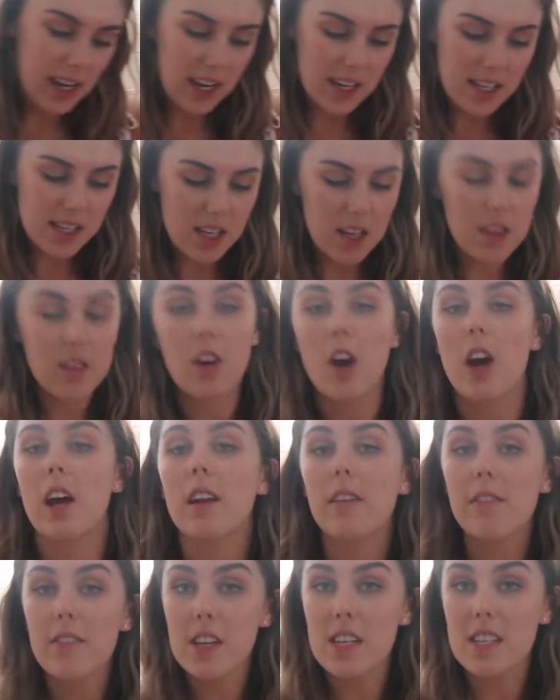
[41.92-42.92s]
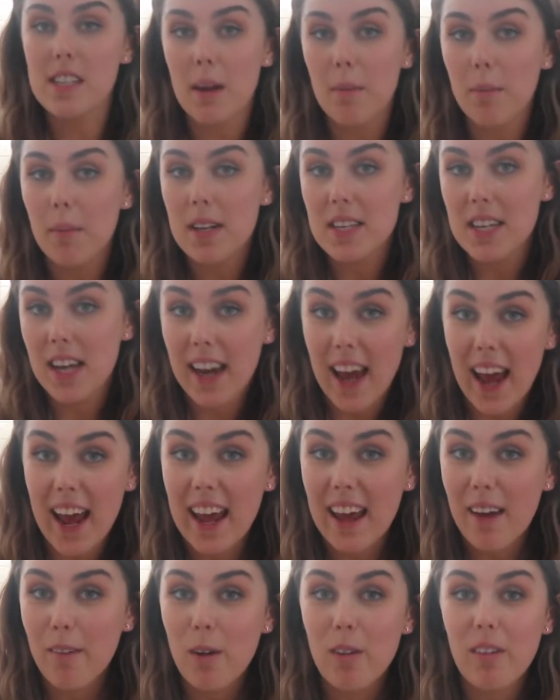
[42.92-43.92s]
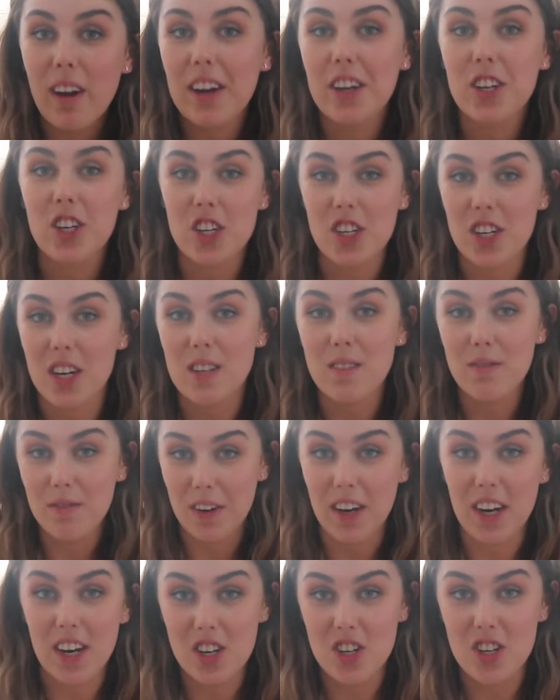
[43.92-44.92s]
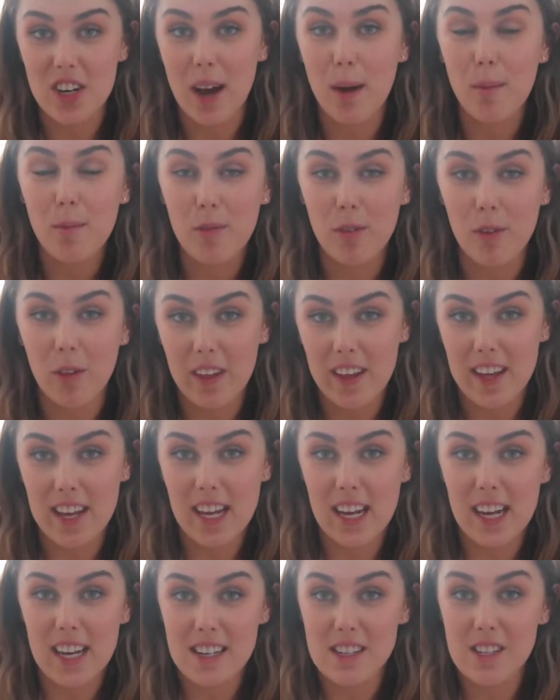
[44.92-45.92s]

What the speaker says: It's the 3rd of December today, and we've actually just finished up for the year.